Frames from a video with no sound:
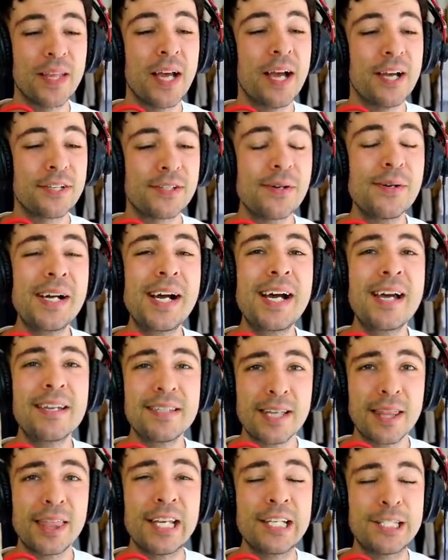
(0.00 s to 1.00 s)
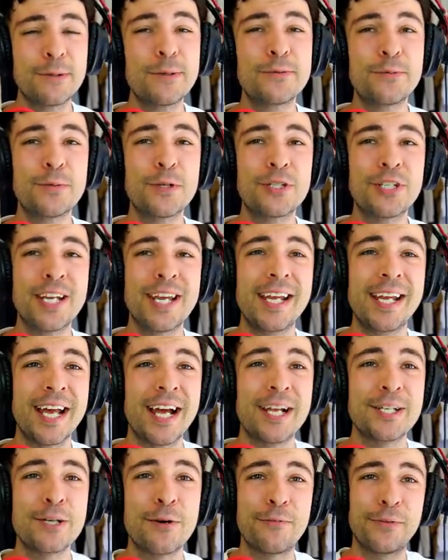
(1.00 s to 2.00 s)
So guys, thanks so much for watching.
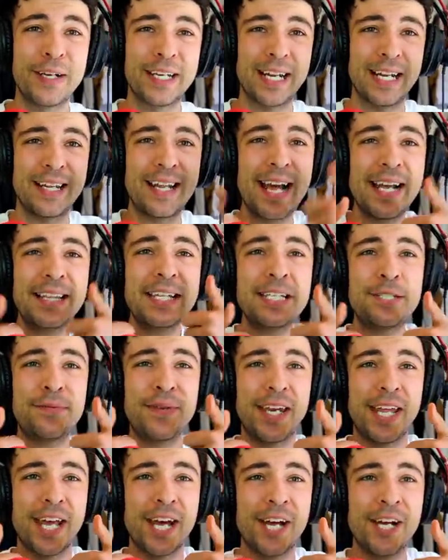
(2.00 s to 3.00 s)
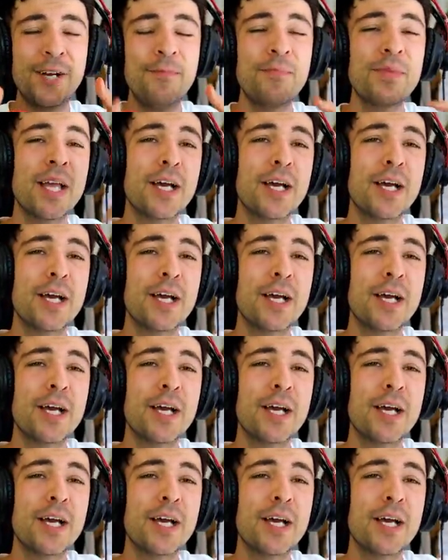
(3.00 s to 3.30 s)
Don't forget to like this video.